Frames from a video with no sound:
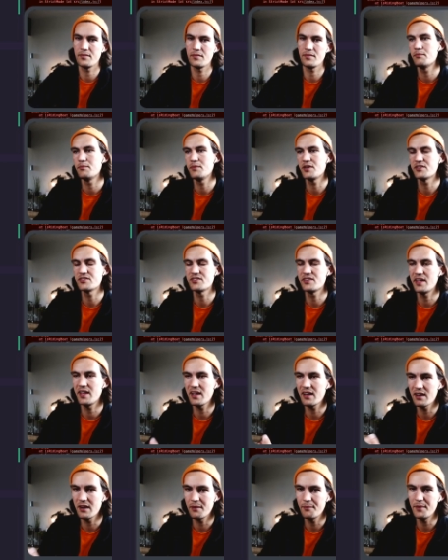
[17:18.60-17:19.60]
because they
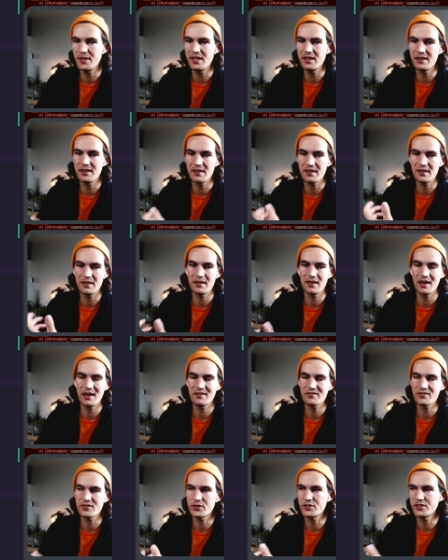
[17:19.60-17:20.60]
come in
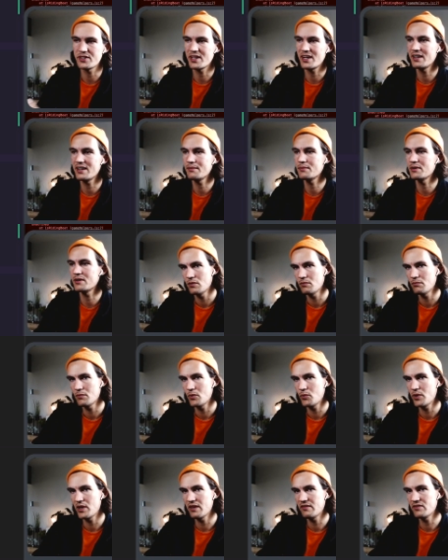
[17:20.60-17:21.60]
after timeout. But
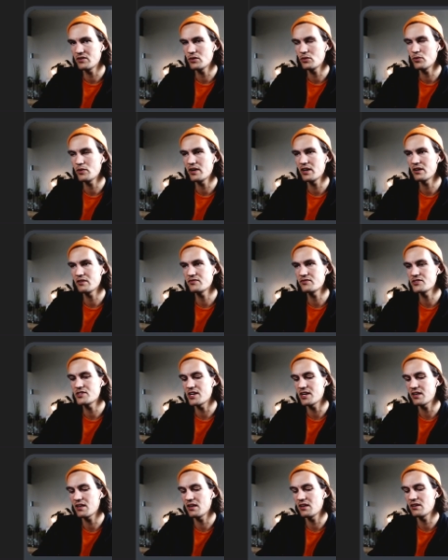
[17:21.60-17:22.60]
we have no way of
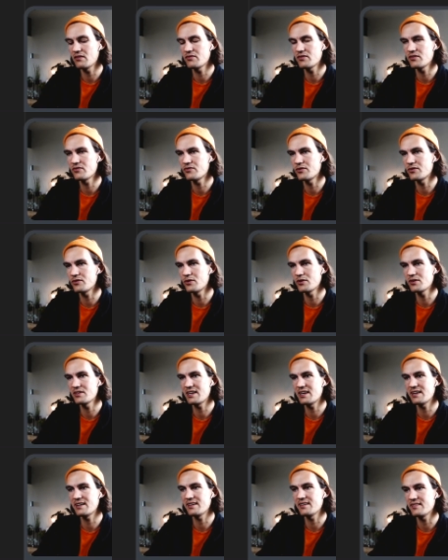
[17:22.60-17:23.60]
checking if the frog
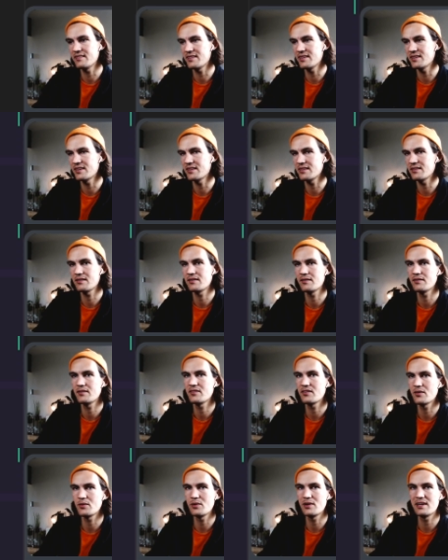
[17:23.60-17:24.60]
dies yet.
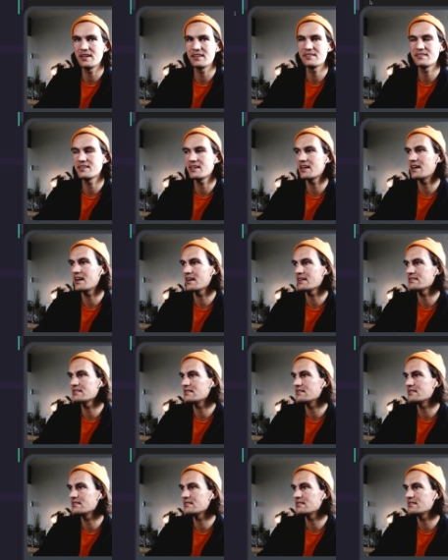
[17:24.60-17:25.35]
So let's add